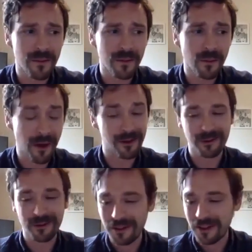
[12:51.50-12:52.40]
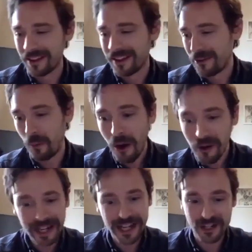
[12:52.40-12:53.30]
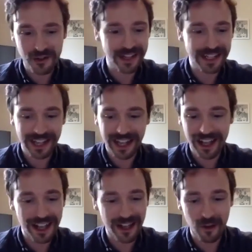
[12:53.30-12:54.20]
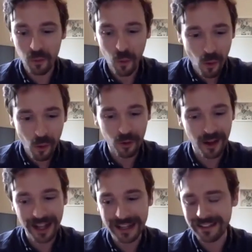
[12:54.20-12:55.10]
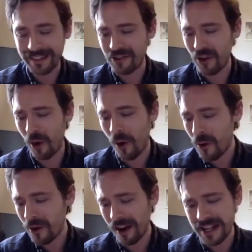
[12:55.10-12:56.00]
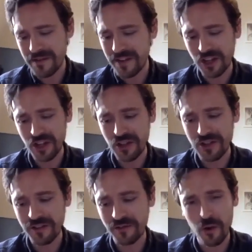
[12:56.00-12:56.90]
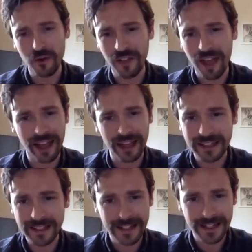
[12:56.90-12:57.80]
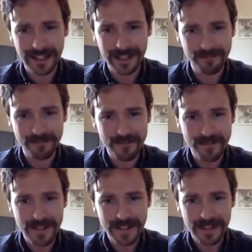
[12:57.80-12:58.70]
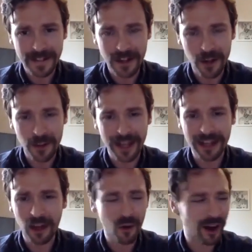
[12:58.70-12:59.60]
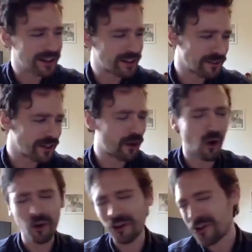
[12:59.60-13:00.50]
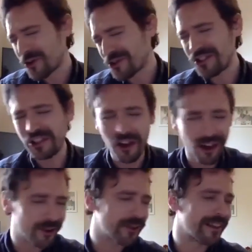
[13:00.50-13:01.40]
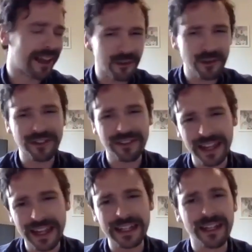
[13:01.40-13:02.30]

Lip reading: well, world history, war, and there's all kinds of issues involved there. You know, and all kinds of, you know, Holocaust denials and that sort of thing, and